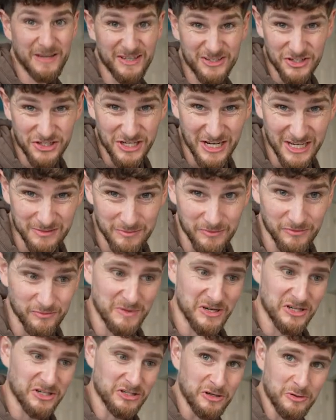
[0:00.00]
I can share some
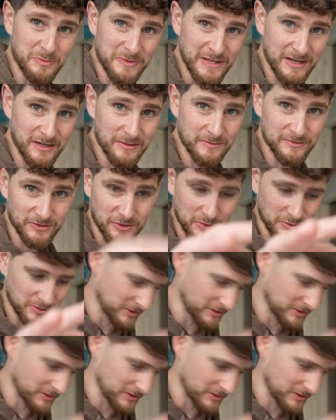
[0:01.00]
information, hoping that comes through.